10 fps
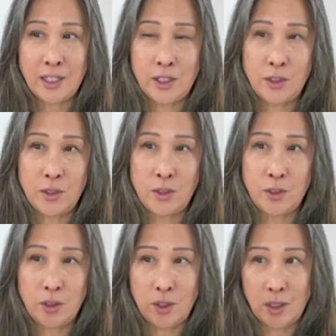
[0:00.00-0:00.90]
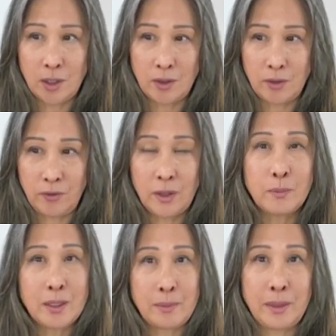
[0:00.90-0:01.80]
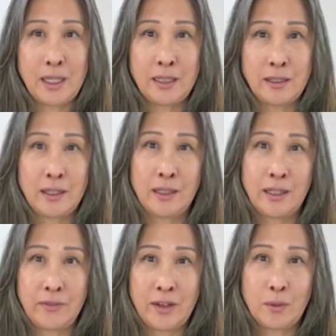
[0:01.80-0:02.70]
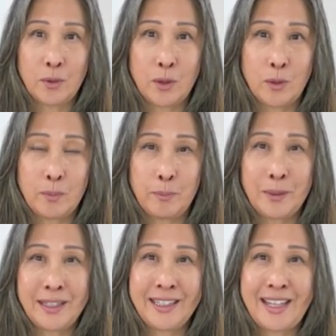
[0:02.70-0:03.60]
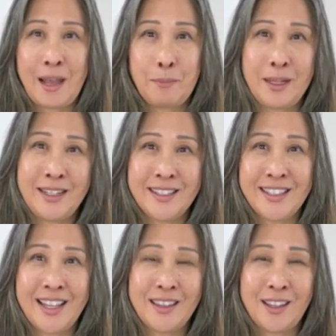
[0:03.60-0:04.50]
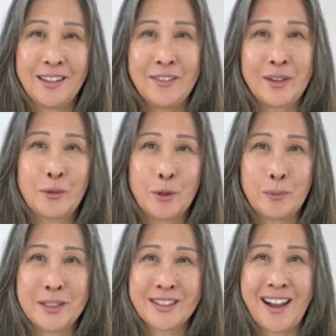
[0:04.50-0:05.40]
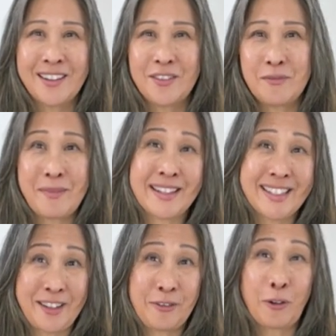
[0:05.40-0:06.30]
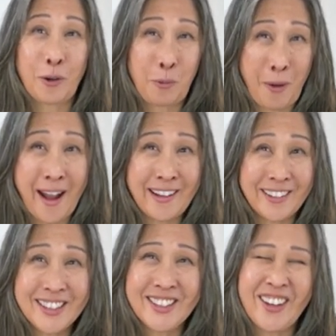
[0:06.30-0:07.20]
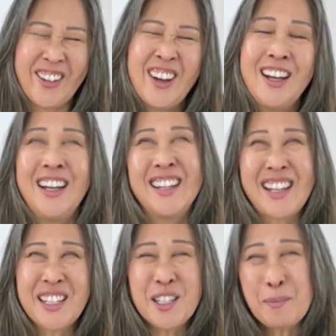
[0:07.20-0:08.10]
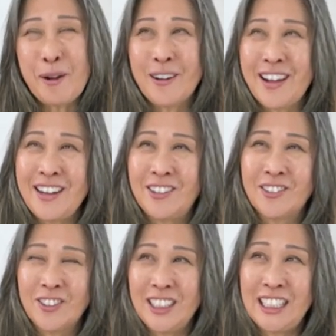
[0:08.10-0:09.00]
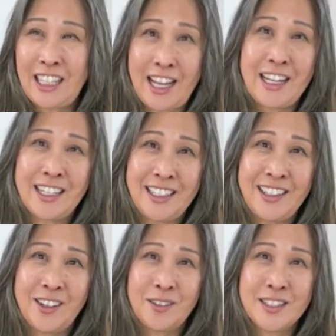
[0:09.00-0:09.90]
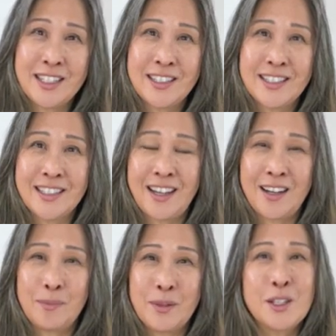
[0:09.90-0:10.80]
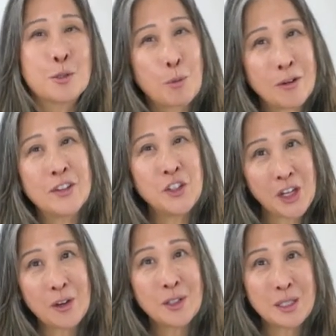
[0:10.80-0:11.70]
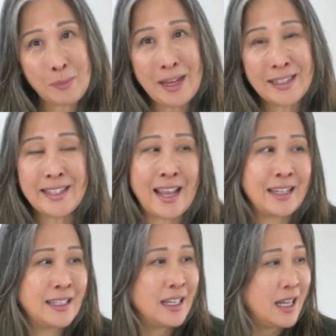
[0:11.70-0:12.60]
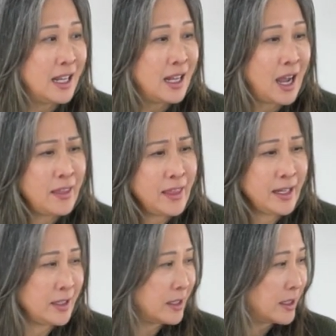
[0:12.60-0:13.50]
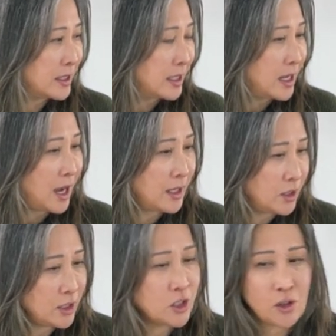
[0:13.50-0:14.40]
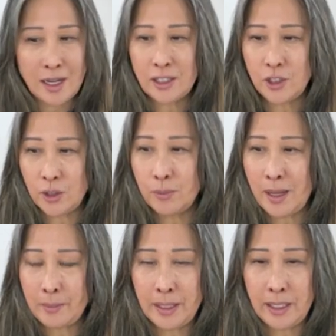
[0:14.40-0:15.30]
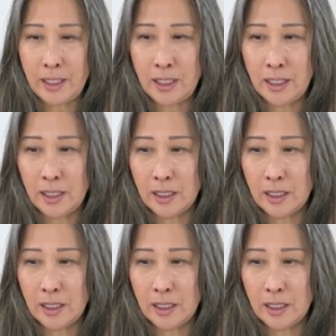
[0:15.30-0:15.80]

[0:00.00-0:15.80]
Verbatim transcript: to film them in the living room, but then that means that the living room is kind of messy for a while. So that's the part I don't really like, you know, since it's more of a shared space. And I think I could try to do maybe,